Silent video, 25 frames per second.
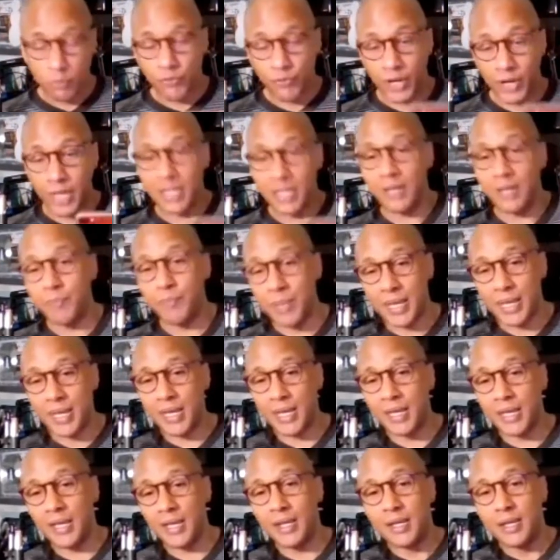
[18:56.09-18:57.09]
with
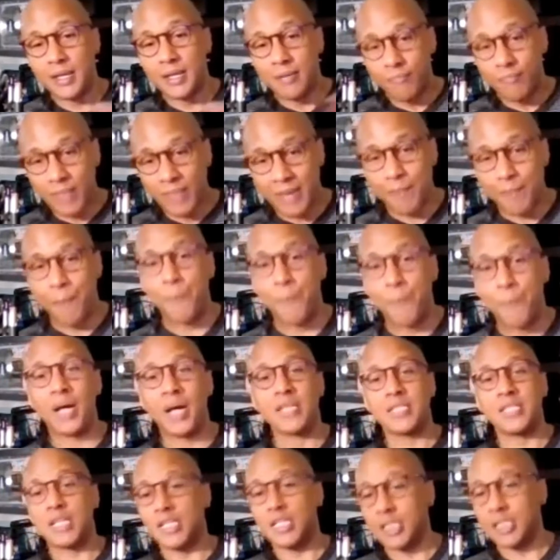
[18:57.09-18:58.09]
Honeybee. They
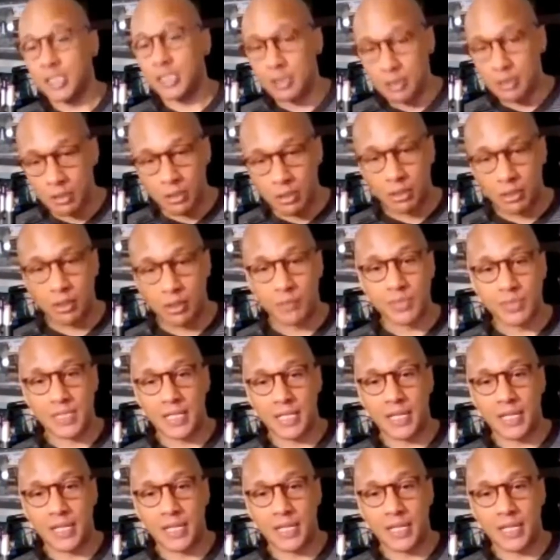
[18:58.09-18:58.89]
buzzing, you know what I'm